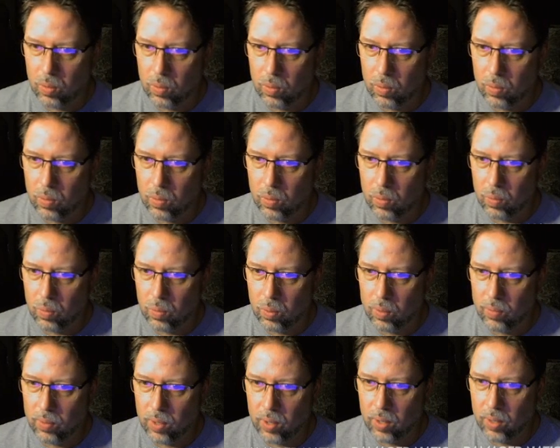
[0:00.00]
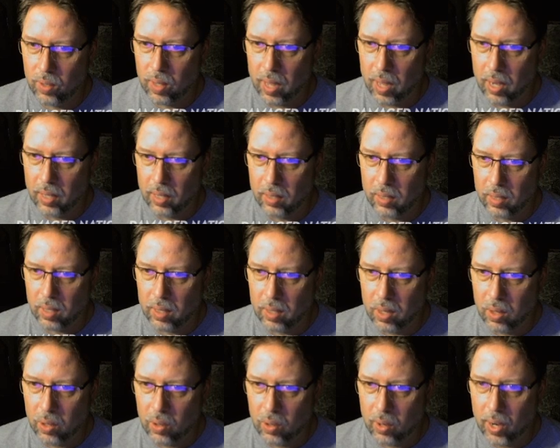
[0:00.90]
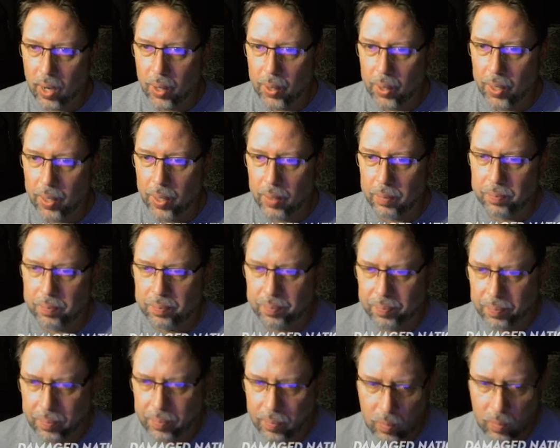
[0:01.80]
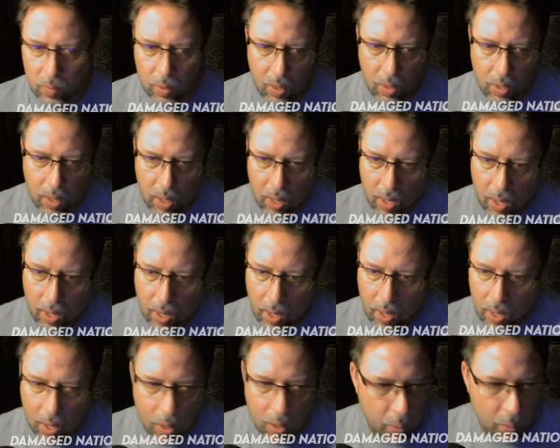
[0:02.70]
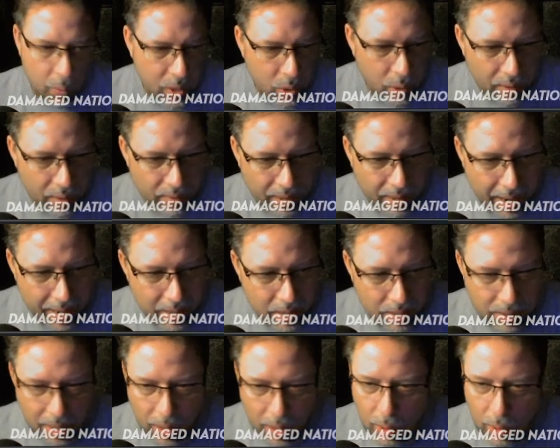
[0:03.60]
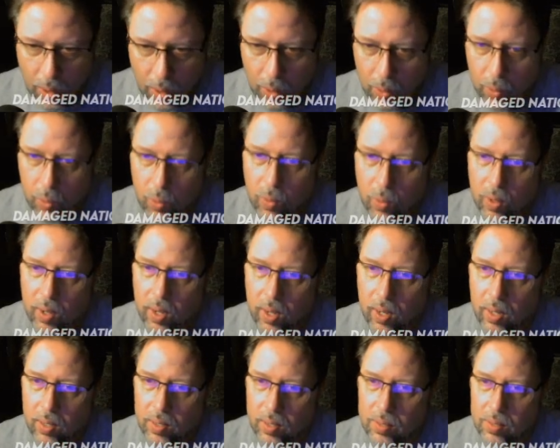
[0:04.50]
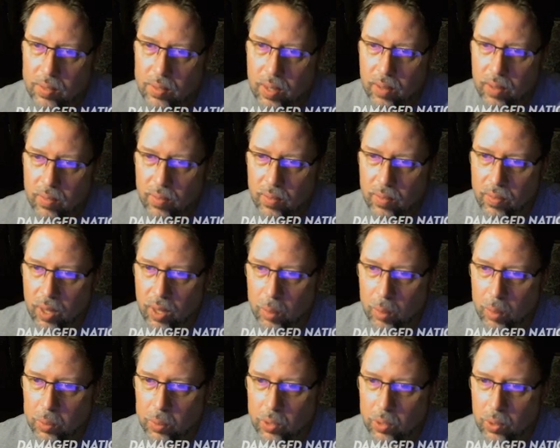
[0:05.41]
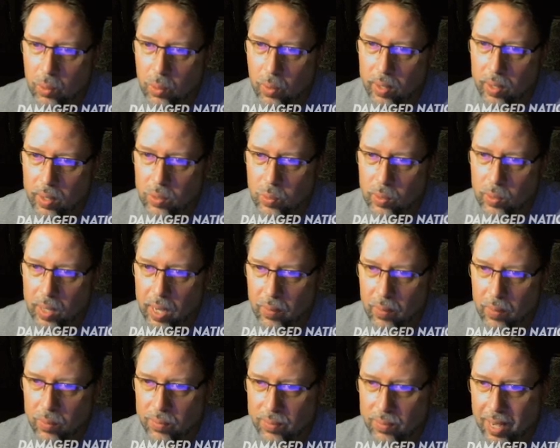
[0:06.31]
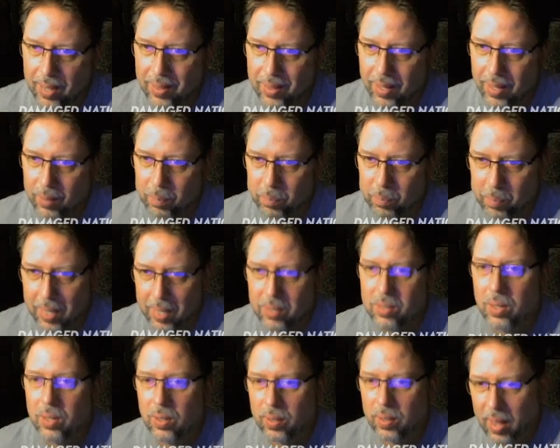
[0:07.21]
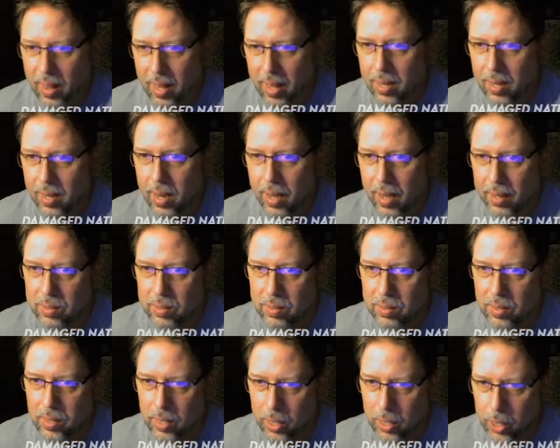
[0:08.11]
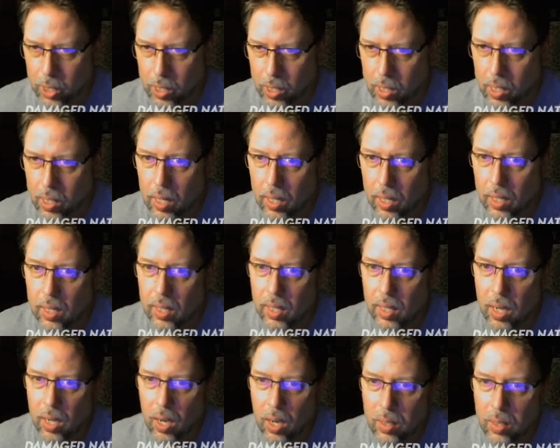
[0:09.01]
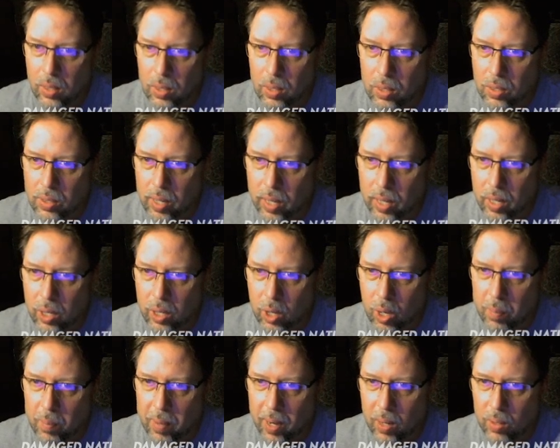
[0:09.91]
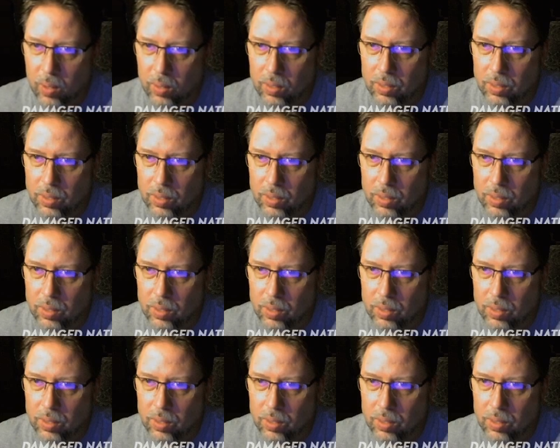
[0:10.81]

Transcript: we've unlocked another area. We do have Ice Arrow and stuff available to us. We've gotten basically that next tier under secondary powers.